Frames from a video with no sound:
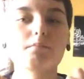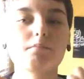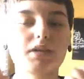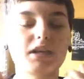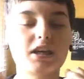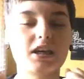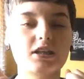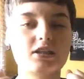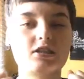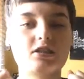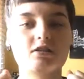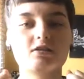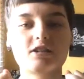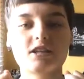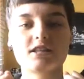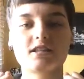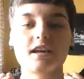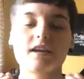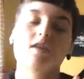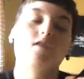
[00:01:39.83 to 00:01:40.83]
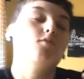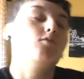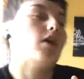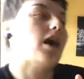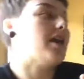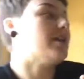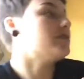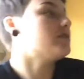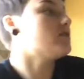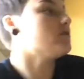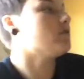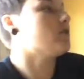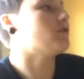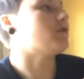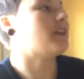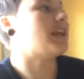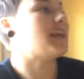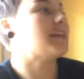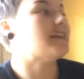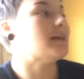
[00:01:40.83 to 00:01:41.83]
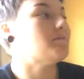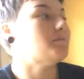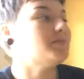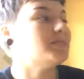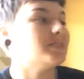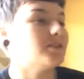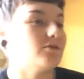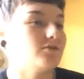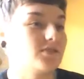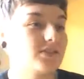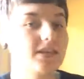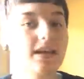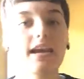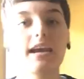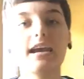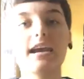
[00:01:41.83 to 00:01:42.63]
Because you're just like, why is there only 8 episodes?